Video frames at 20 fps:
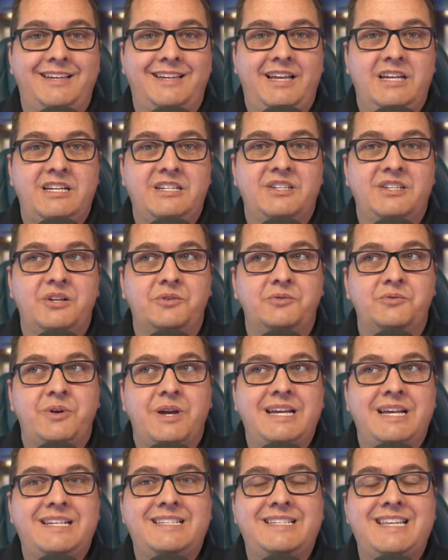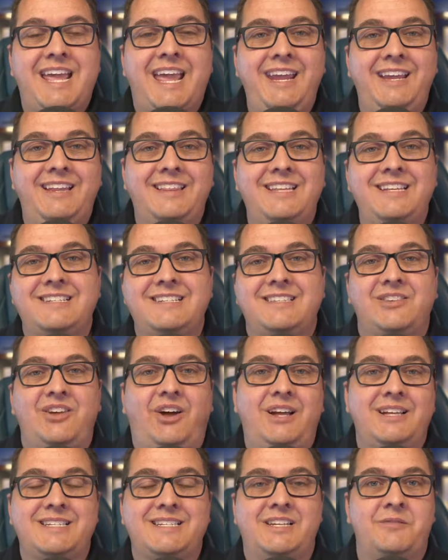So take these
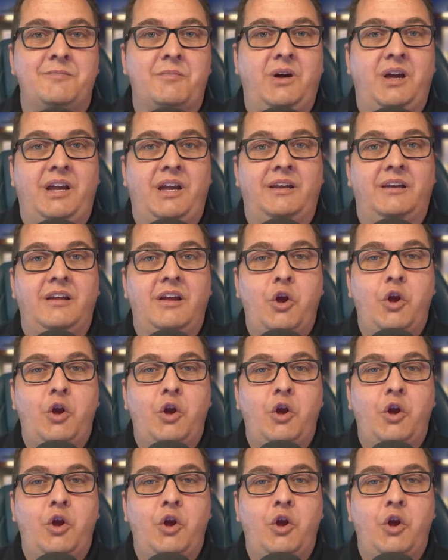thoughts into mind.